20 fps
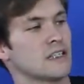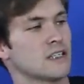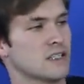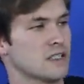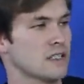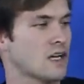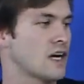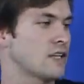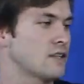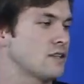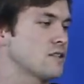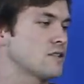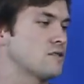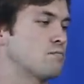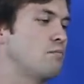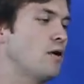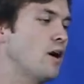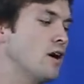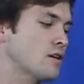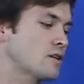inside this
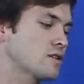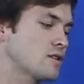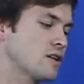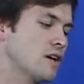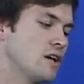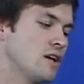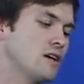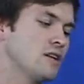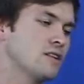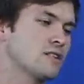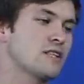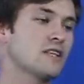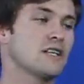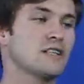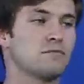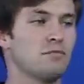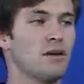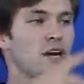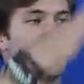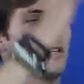box. See,
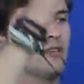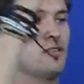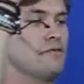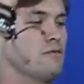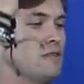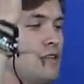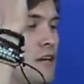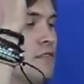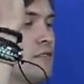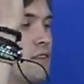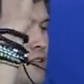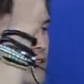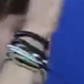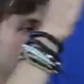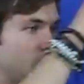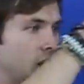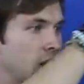it's brand new and everything